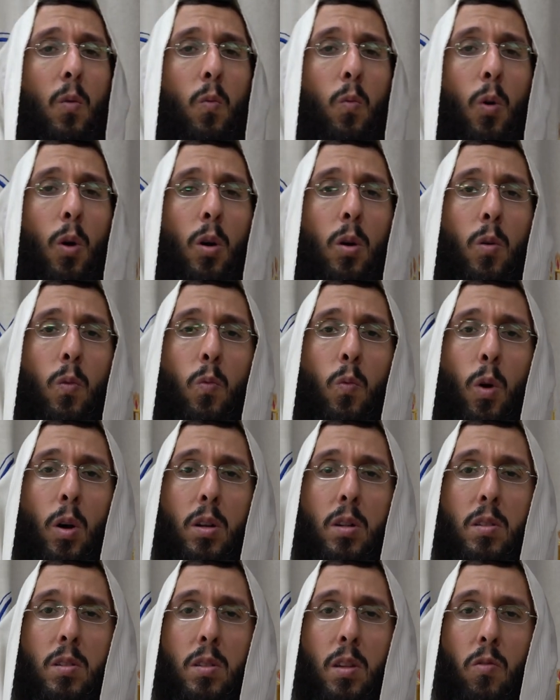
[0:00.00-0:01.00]
what,
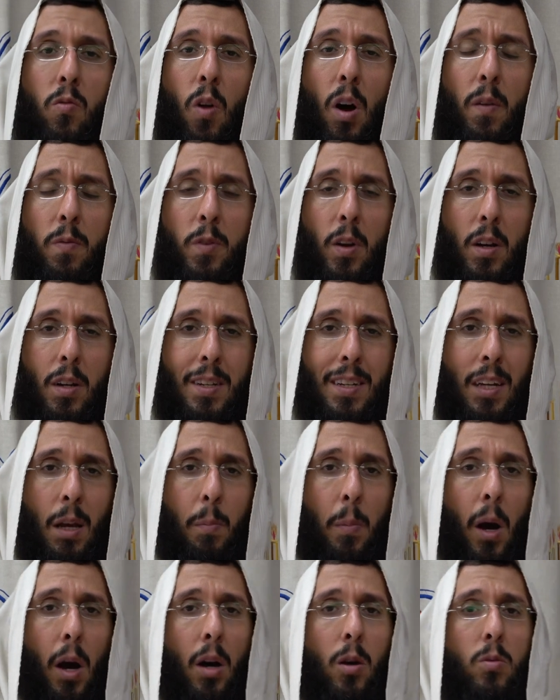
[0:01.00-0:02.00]
what is the Rav talking
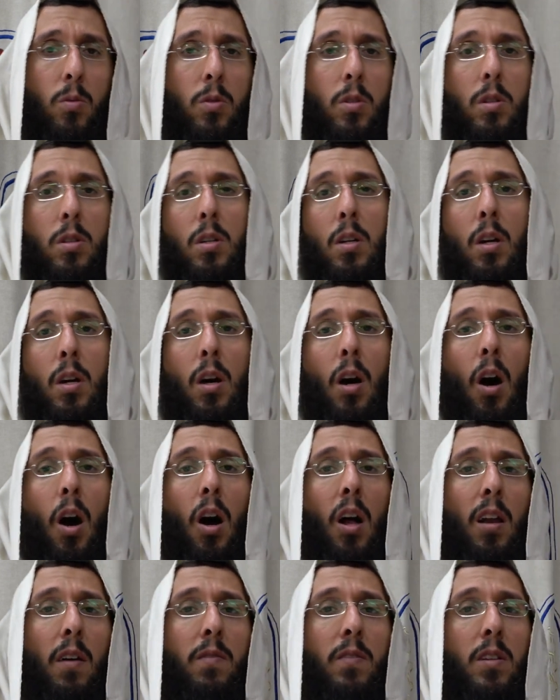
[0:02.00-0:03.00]
about?
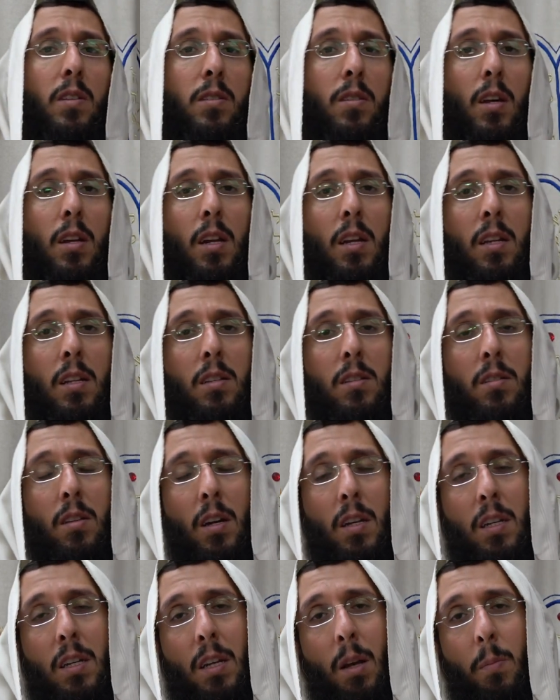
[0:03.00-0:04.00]
All of a sudden he's
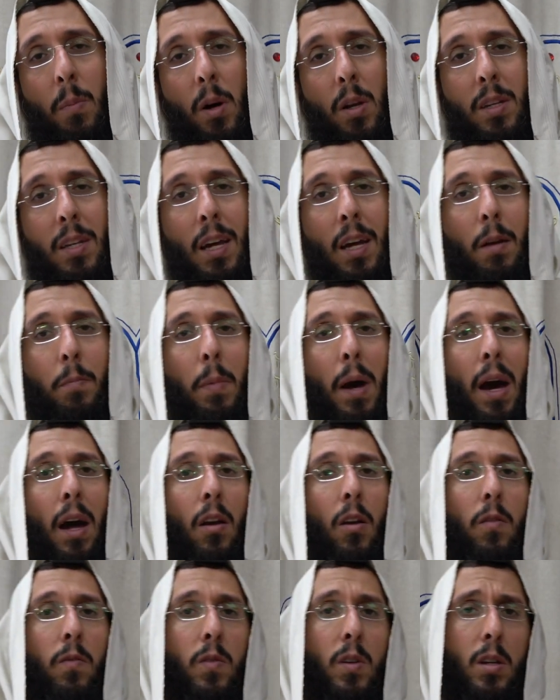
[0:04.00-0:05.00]
talking about Ner
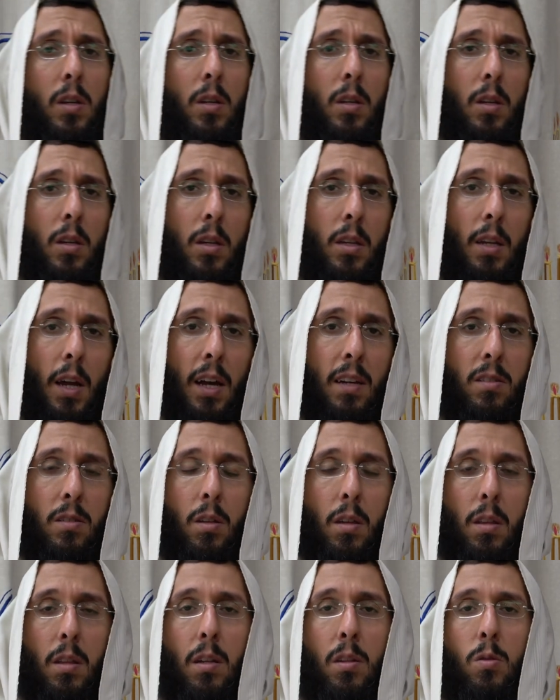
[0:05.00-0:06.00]
Ma'arabi. It has
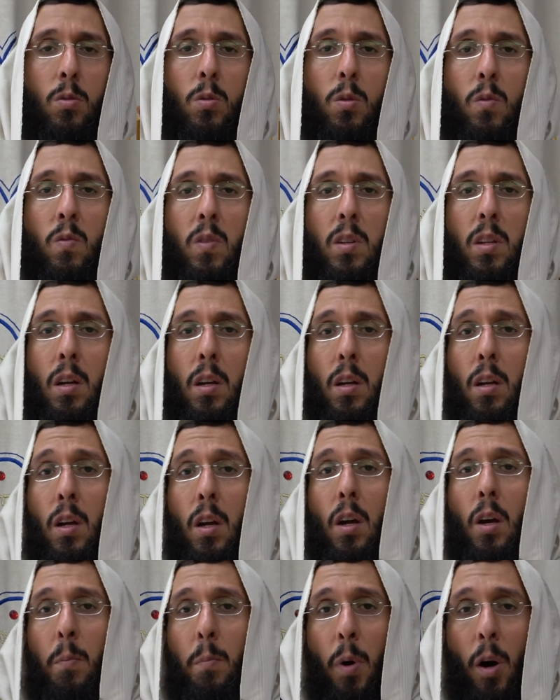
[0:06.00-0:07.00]
nothing to do with the
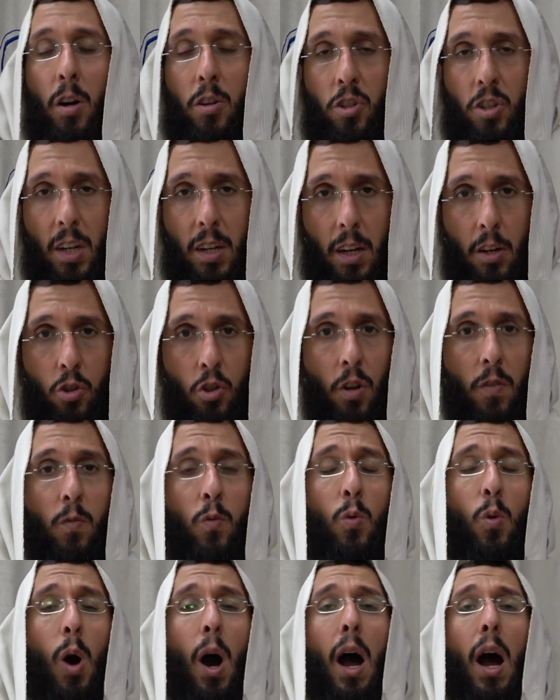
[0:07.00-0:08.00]
Parashat
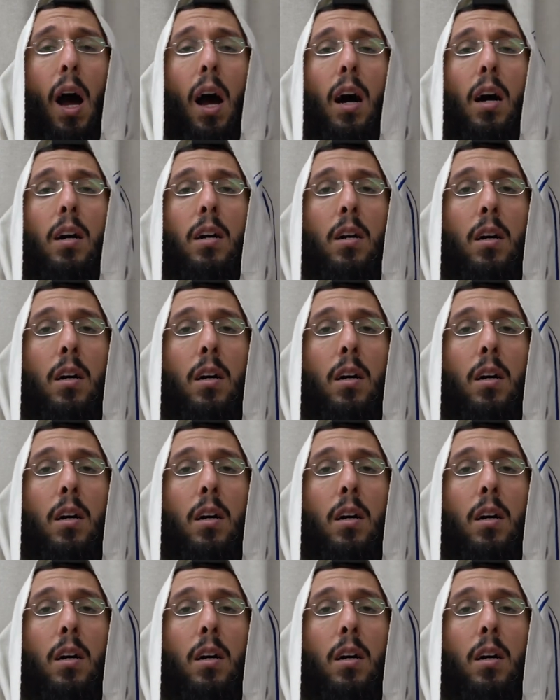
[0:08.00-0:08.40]
Shavua.